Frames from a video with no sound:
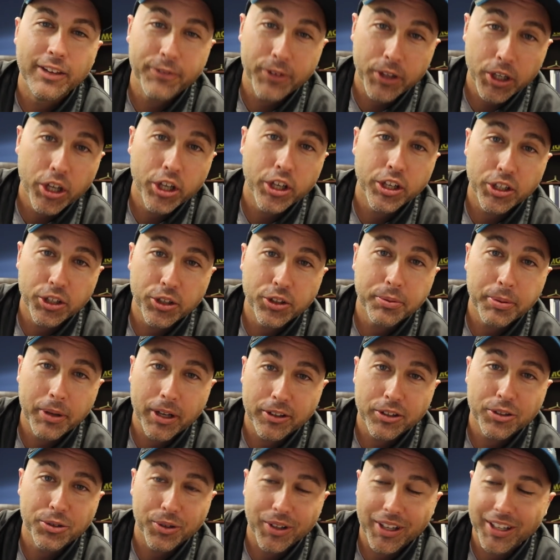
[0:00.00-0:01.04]
If he only knew
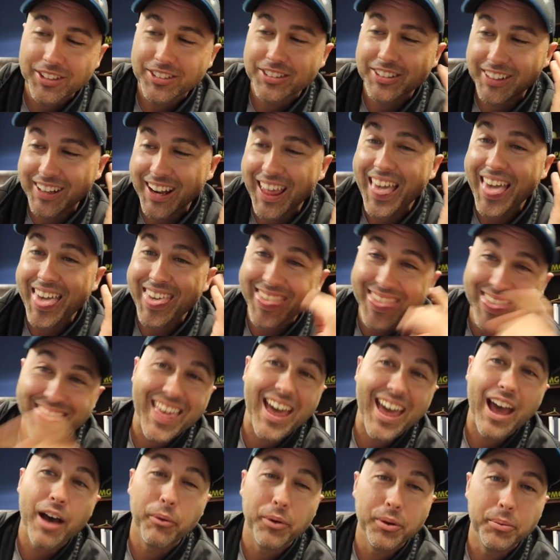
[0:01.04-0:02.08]
punctuation,
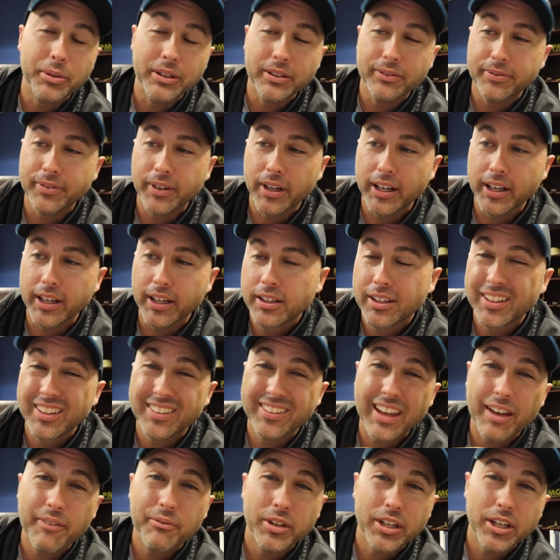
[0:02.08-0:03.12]
that would be funny. Because
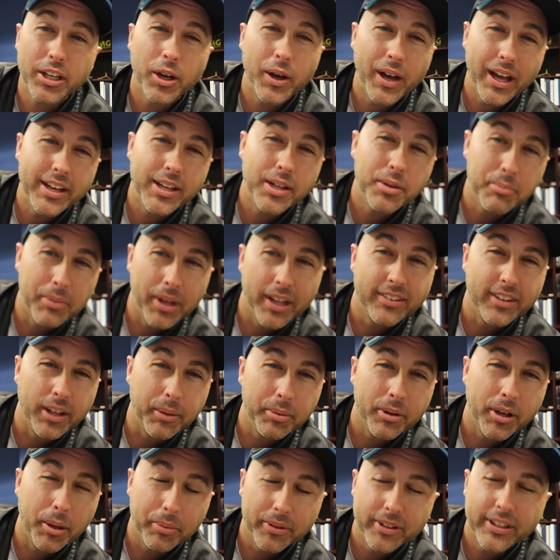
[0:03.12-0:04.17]
that video I did mess up a
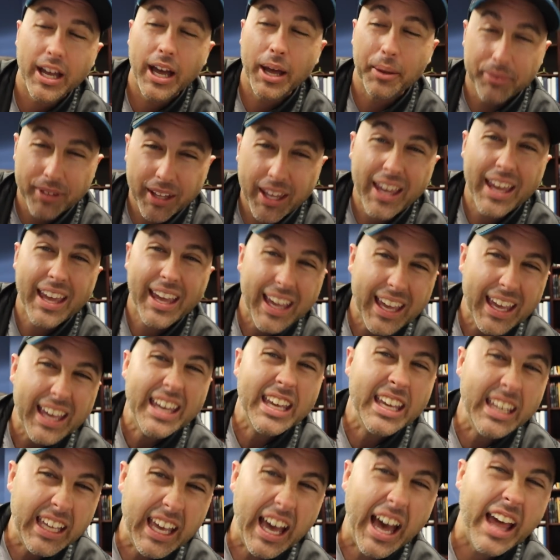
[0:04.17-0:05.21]
couple times.
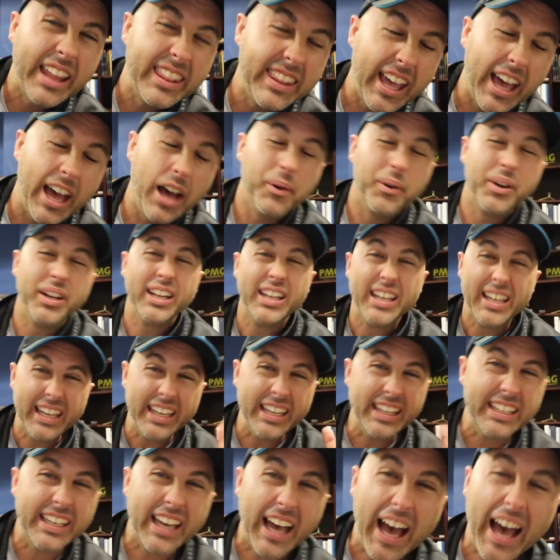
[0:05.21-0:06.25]
He got that one.
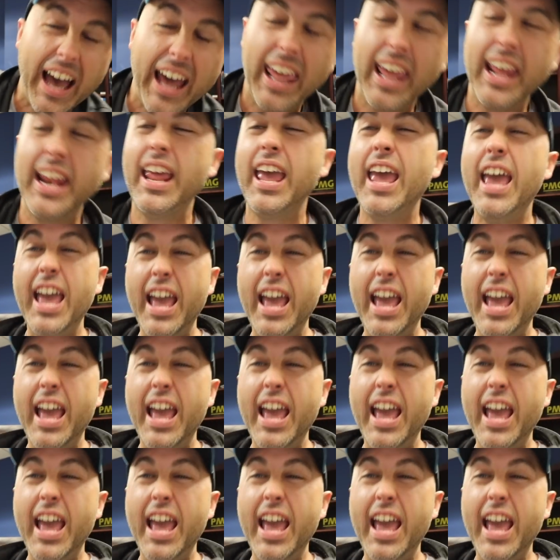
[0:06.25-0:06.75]
He got it.